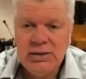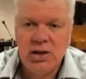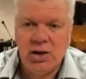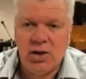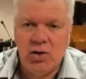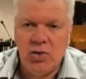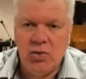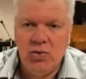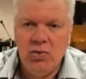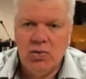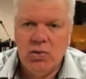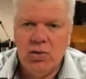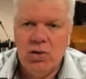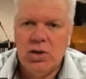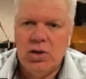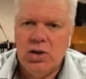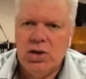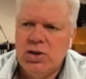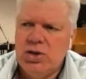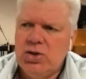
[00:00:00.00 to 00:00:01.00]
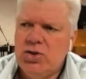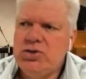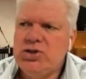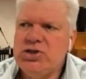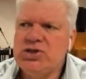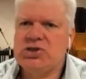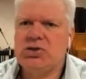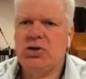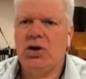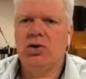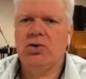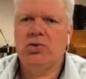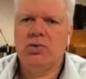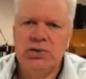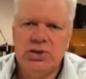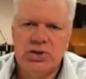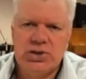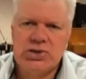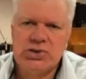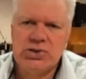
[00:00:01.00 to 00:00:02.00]
though, you just start
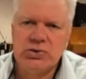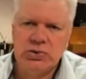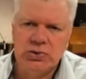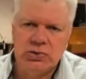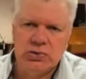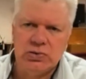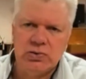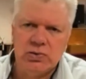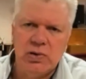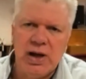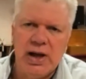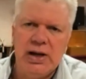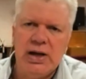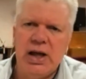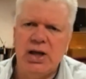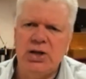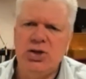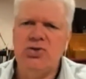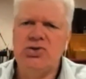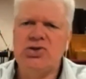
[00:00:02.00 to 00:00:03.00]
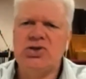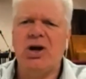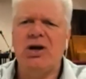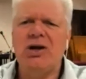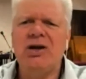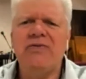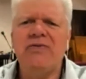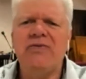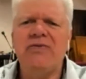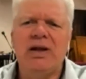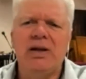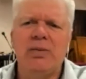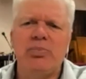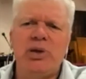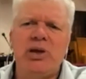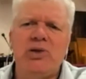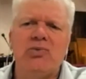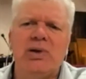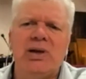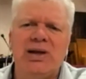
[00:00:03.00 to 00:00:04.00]
going to school, right? And you start
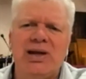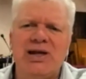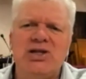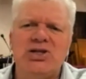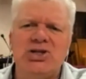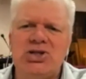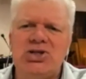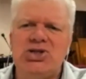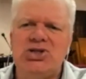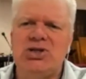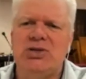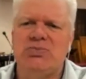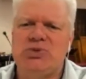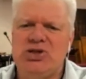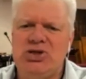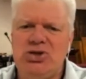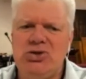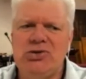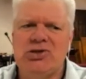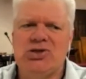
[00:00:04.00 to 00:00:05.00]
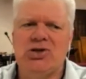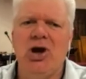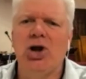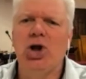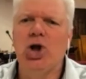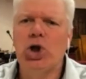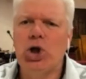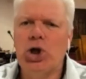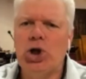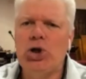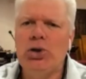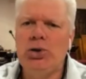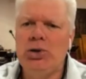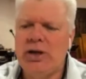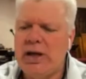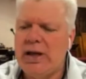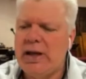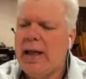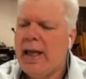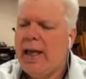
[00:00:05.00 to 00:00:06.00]
developing relationships and you start
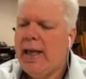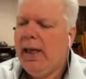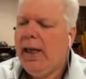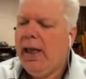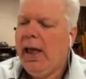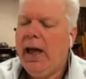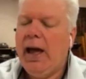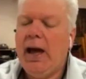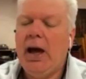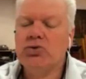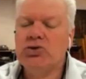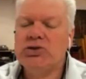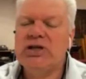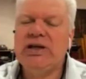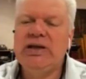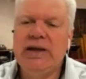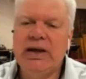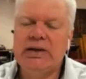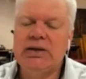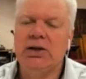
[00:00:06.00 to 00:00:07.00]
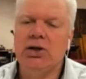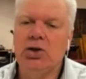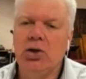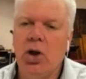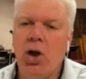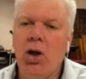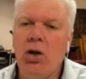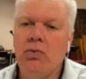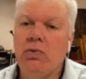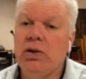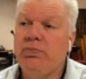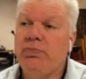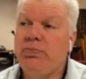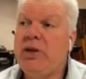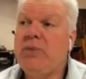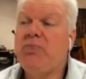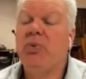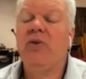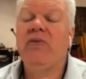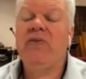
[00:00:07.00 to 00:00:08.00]
learning how to get along with
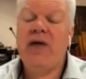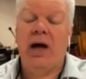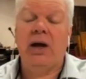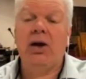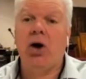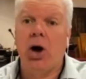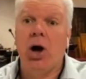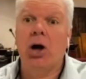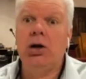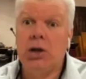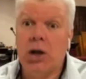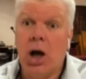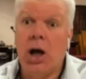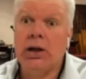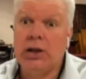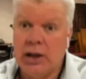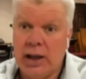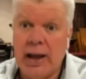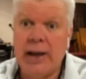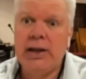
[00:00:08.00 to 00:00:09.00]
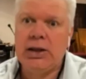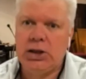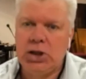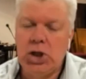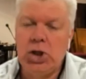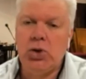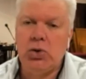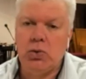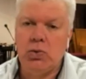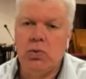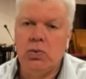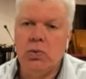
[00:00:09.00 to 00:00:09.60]
people that are not like you.